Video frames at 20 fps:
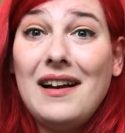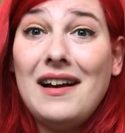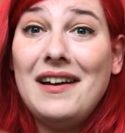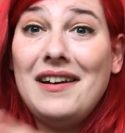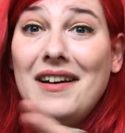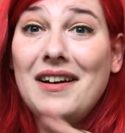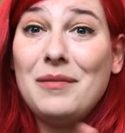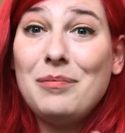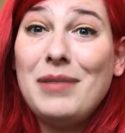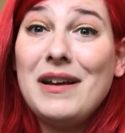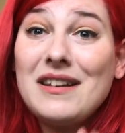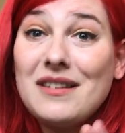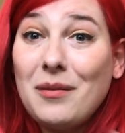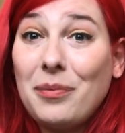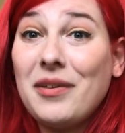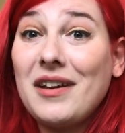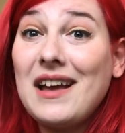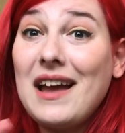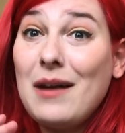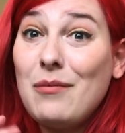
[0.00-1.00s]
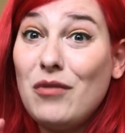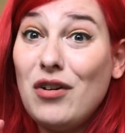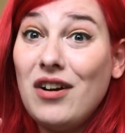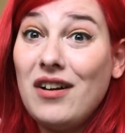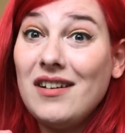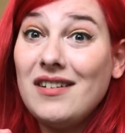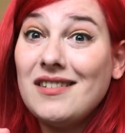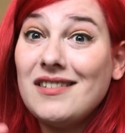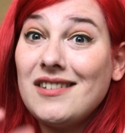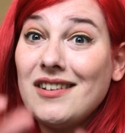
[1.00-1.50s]
And I picked up the
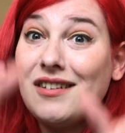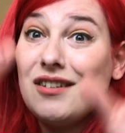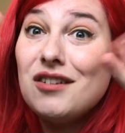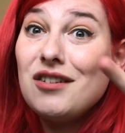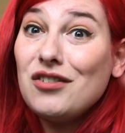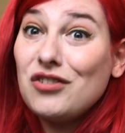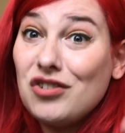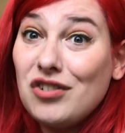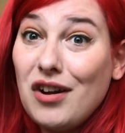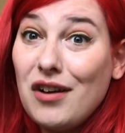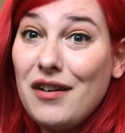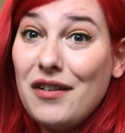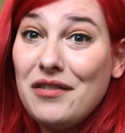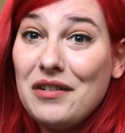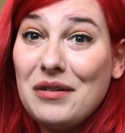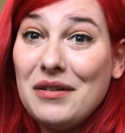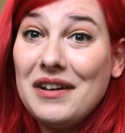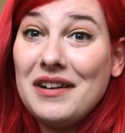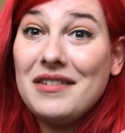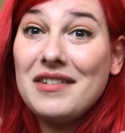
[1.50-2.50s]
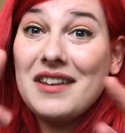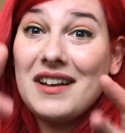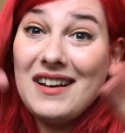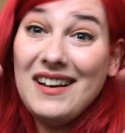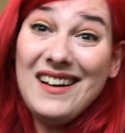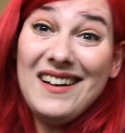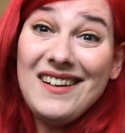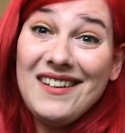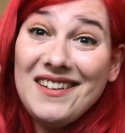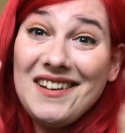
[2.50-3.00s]
camera to show everyone. I was
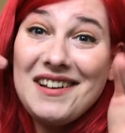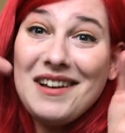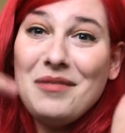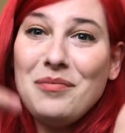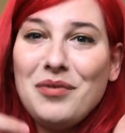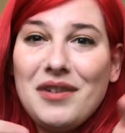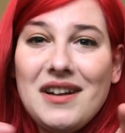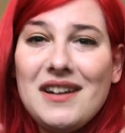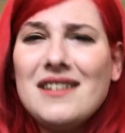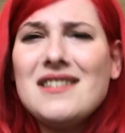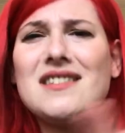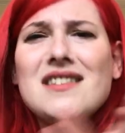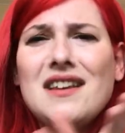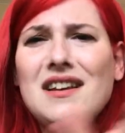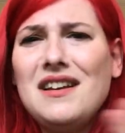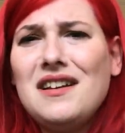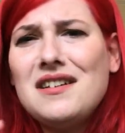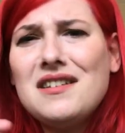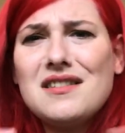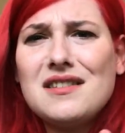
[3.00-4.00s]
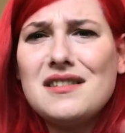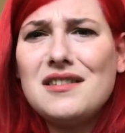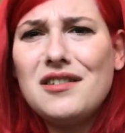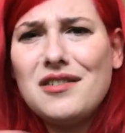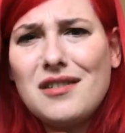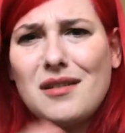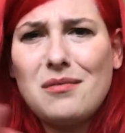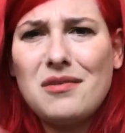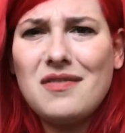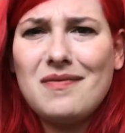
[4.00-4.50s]
like, oh, look how pretty and sunny it is. And
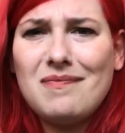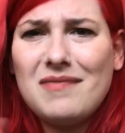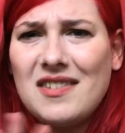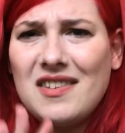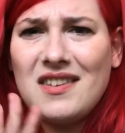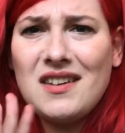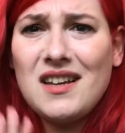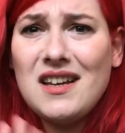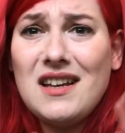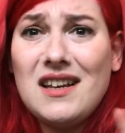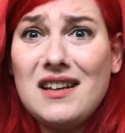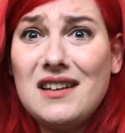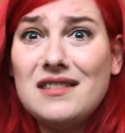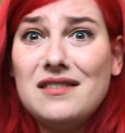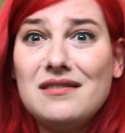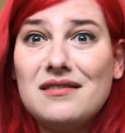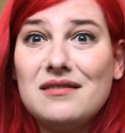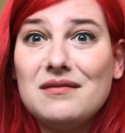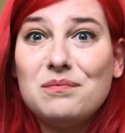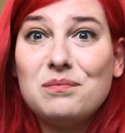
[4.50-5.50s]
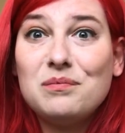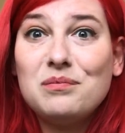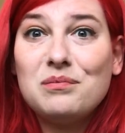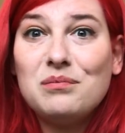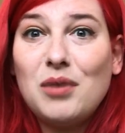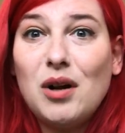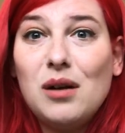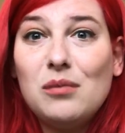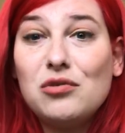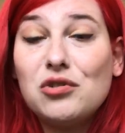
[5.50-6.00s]
there's a sea and
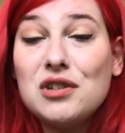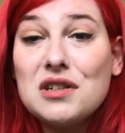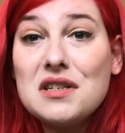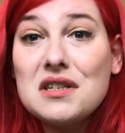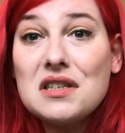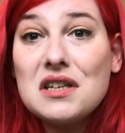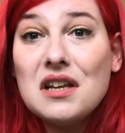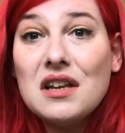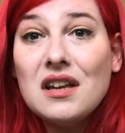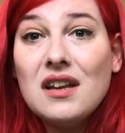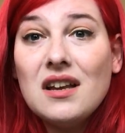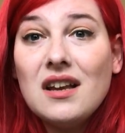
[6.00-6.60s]
palm trees